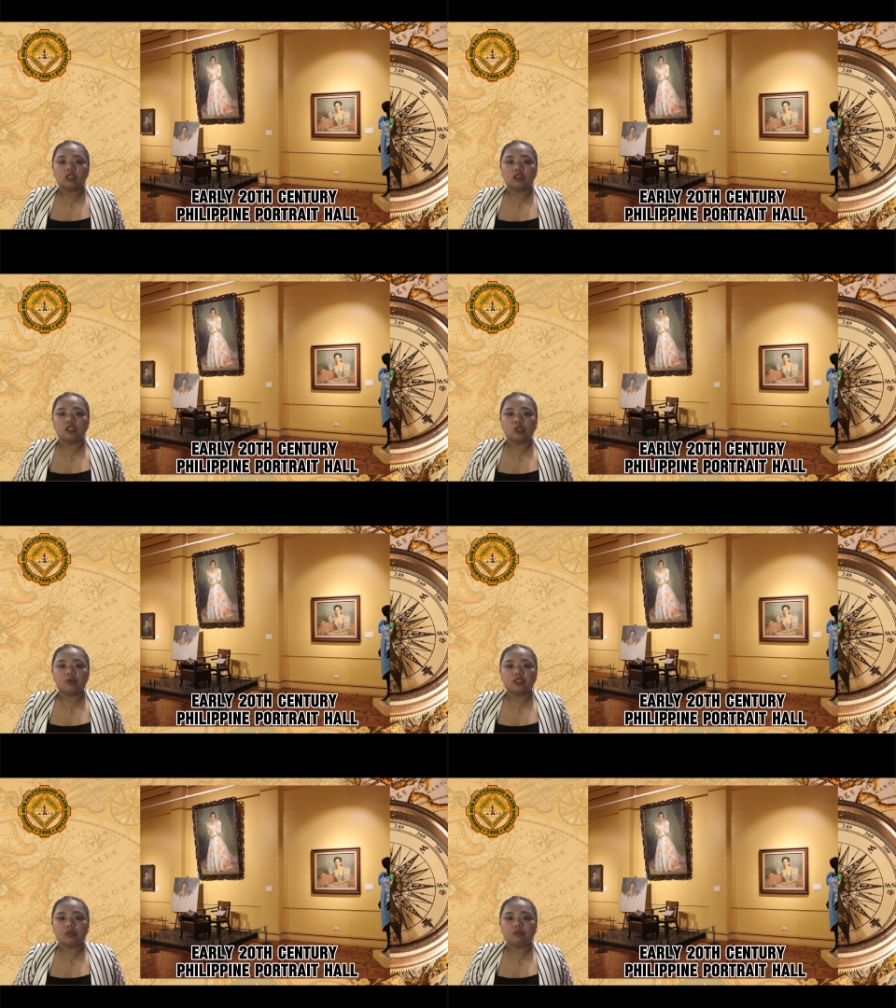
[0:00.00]
This
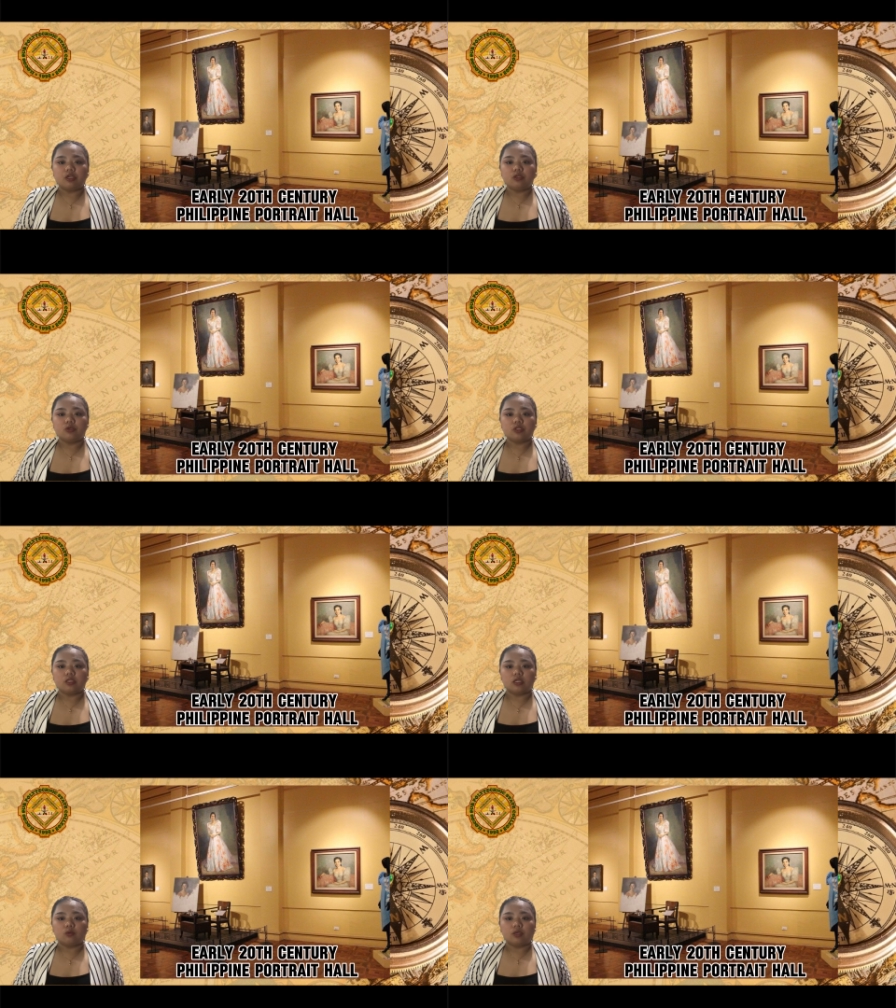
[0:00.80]
was a Magus
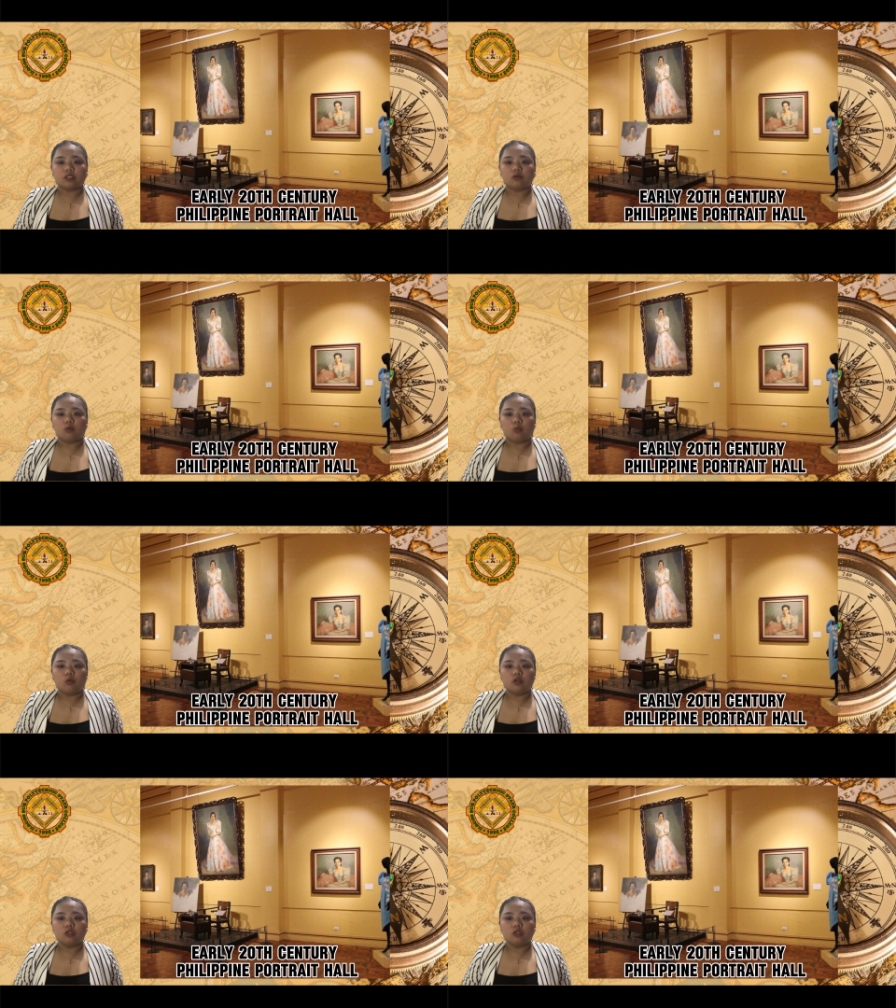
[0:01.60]
that was wholly